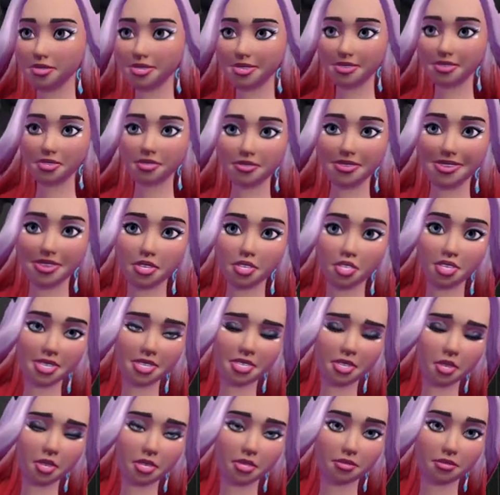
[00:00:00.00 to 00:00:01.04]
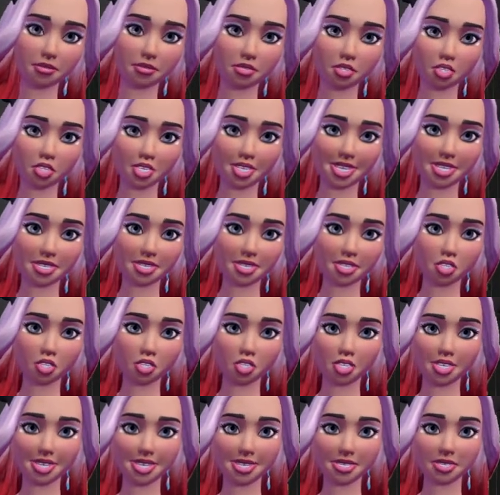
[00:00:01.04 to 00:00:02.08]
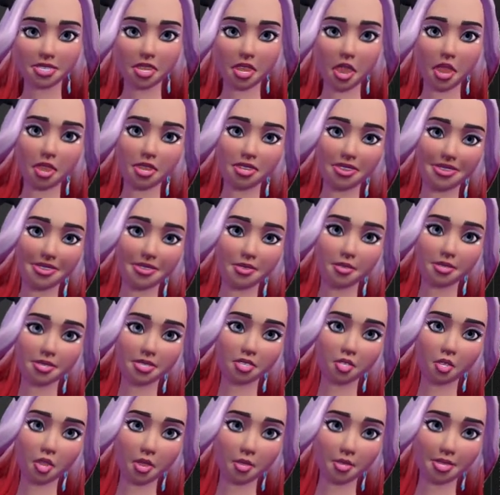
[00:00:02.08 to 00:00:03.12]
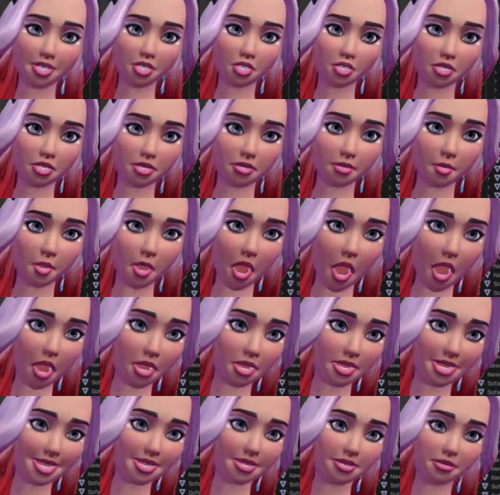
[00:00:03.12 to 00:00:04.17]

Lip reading: to anything at all, so it doesn't sort of get dragged downwards or upwards or whatever.